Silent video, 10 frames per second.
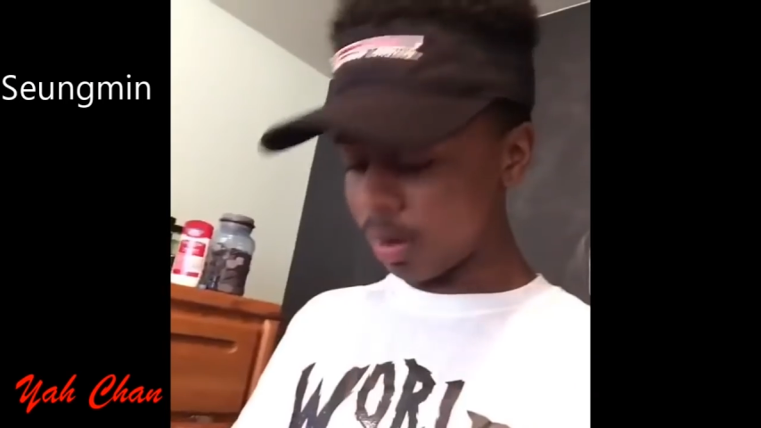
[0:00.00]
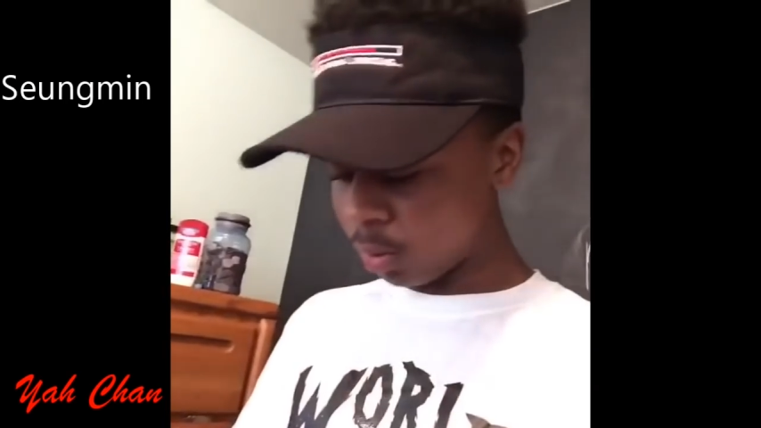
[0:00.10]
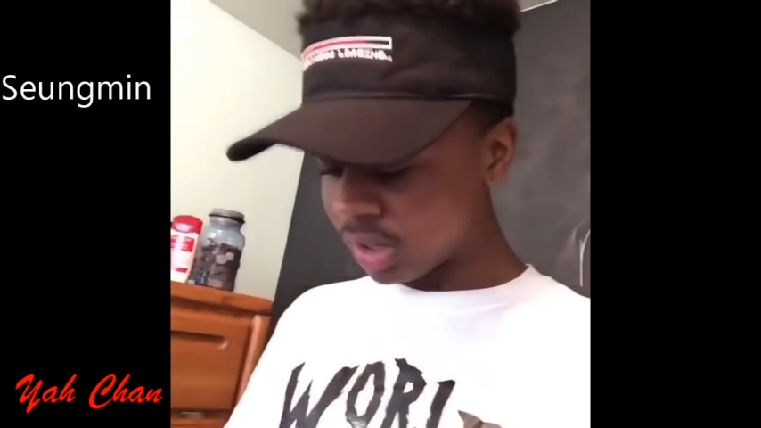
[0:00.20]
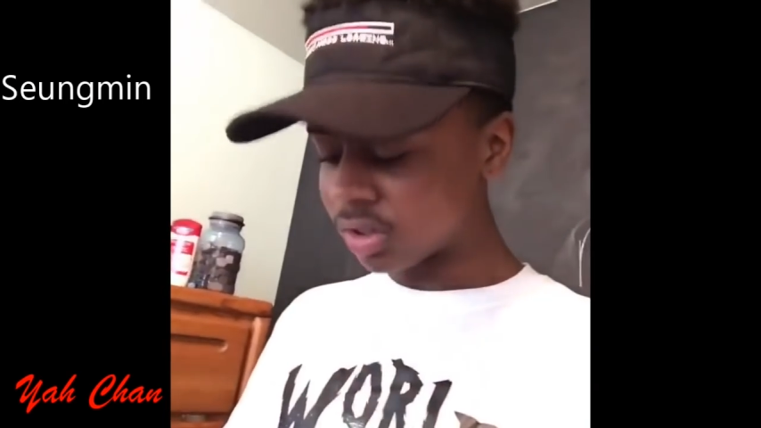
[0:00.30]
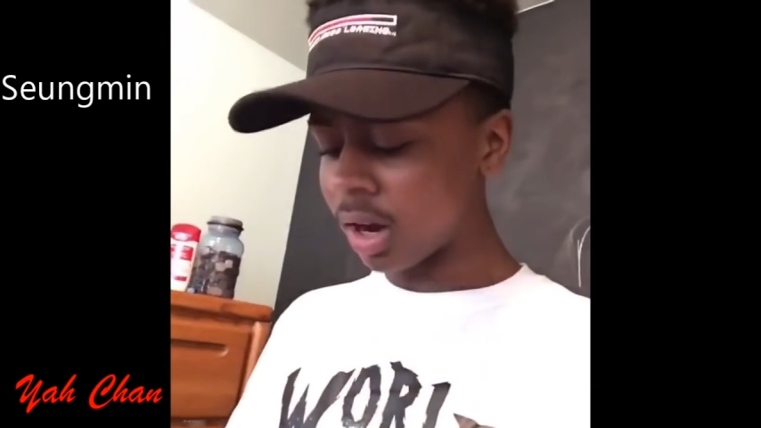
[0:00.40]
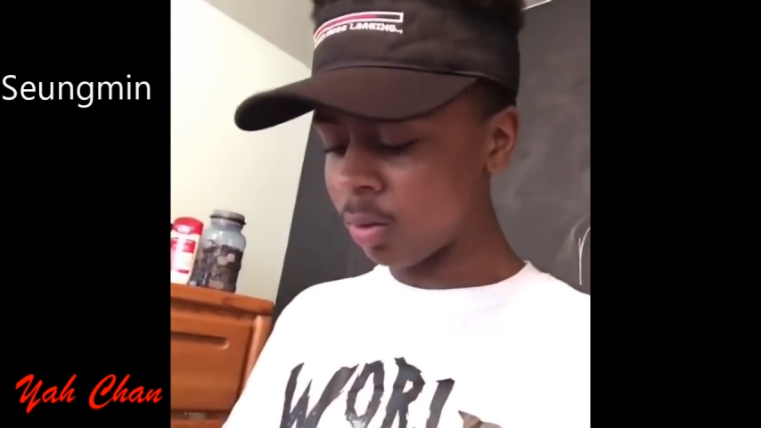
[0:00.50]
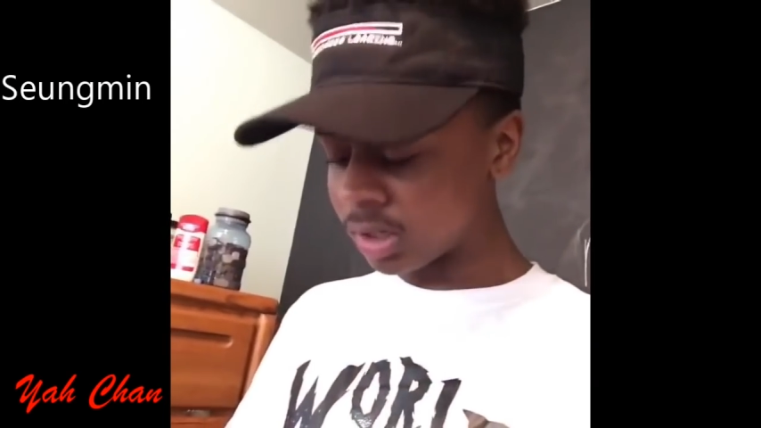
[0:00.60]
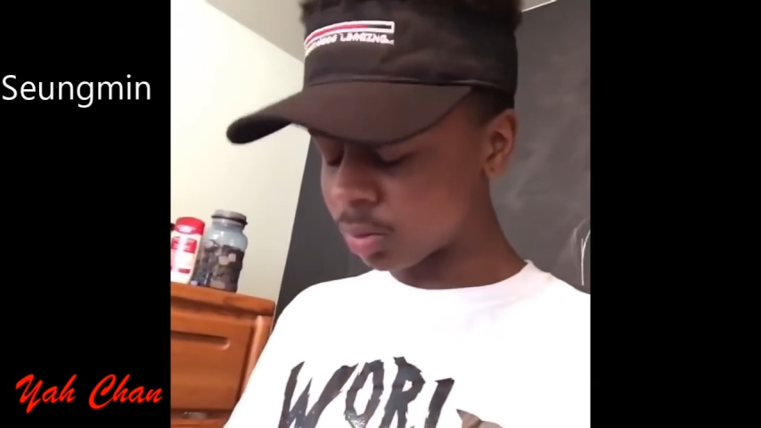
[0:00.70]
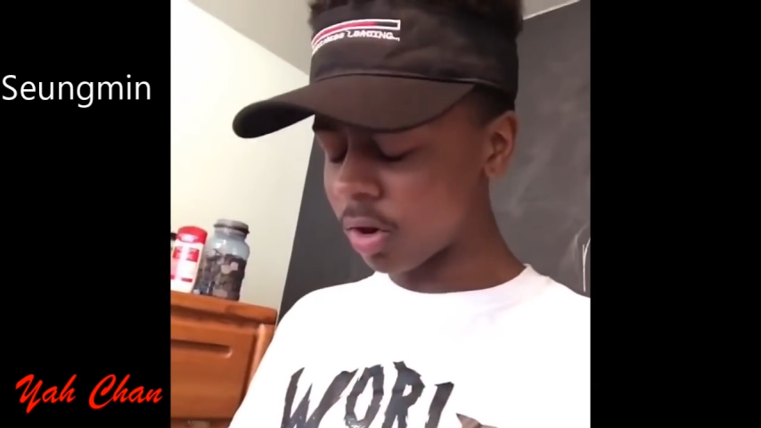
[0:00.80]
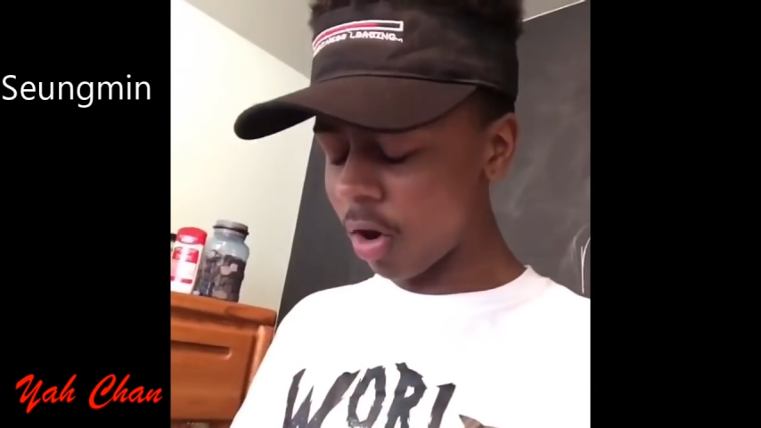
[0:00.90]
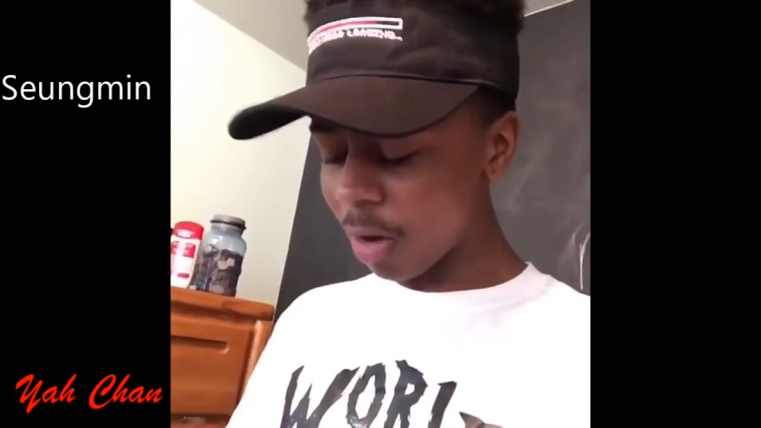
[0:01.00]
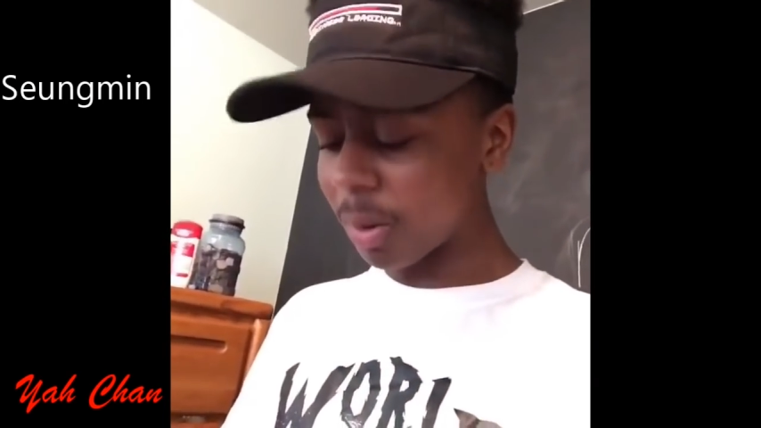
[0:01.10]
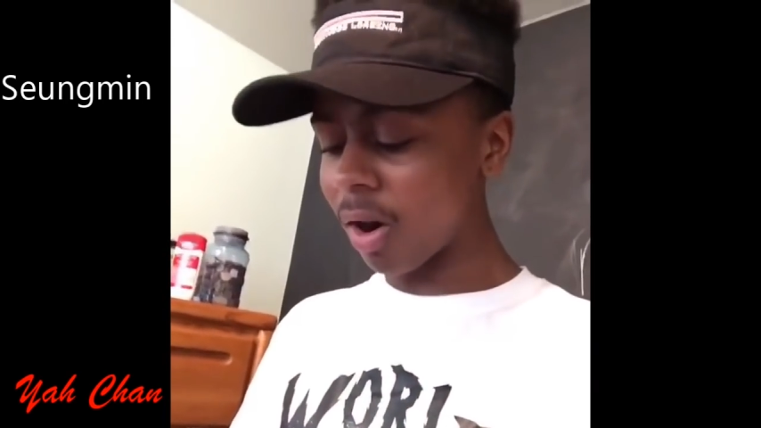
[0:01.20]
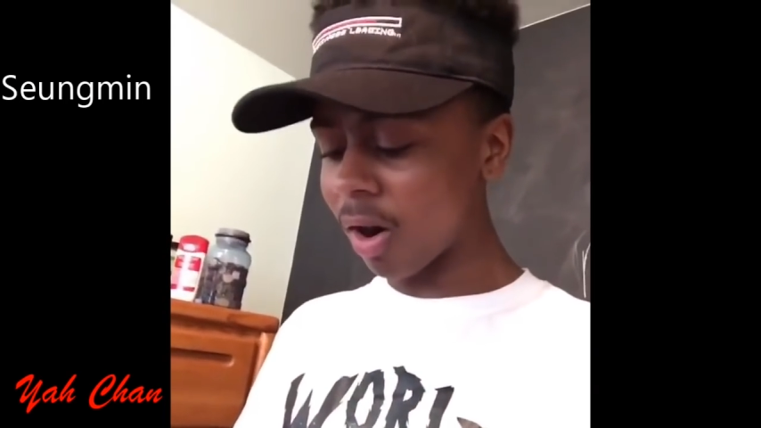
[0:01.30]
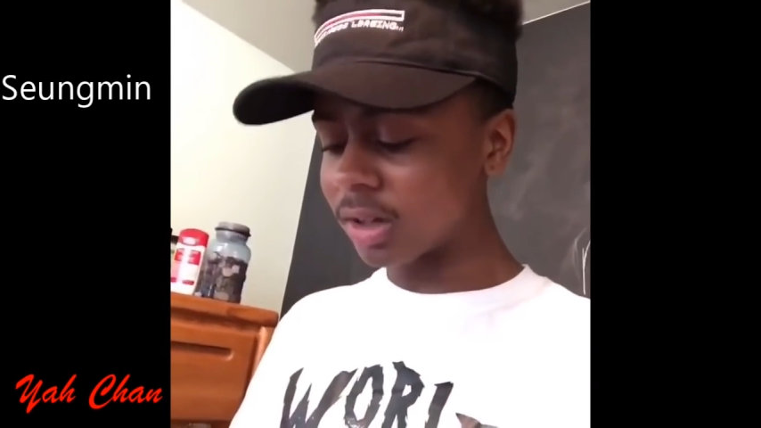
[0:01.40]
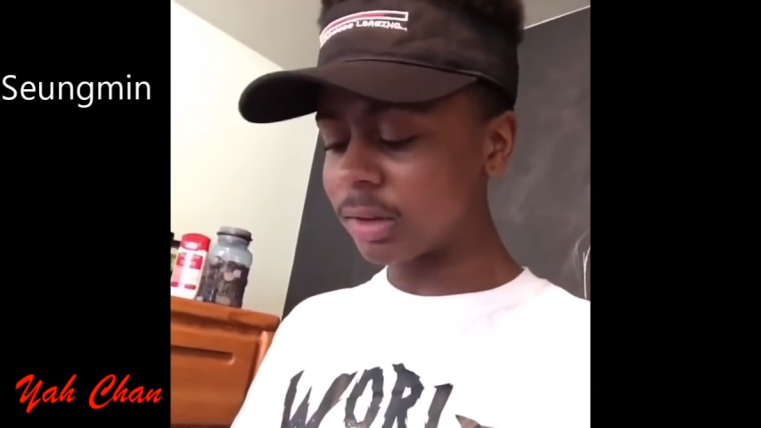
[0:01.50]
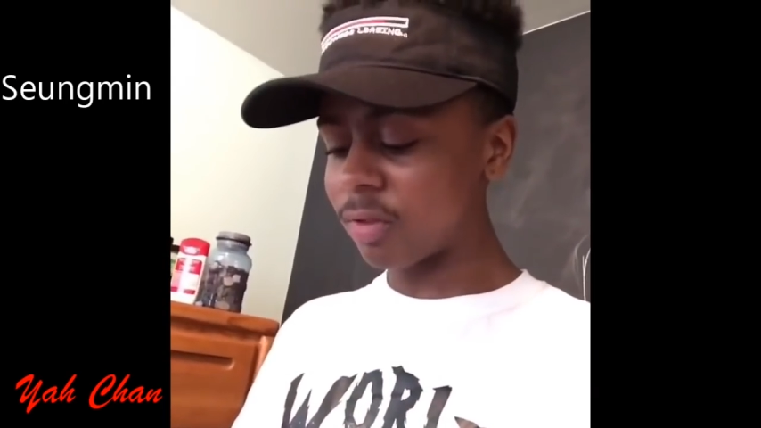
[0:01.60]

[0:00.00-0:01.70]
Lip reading: I wish with all my heart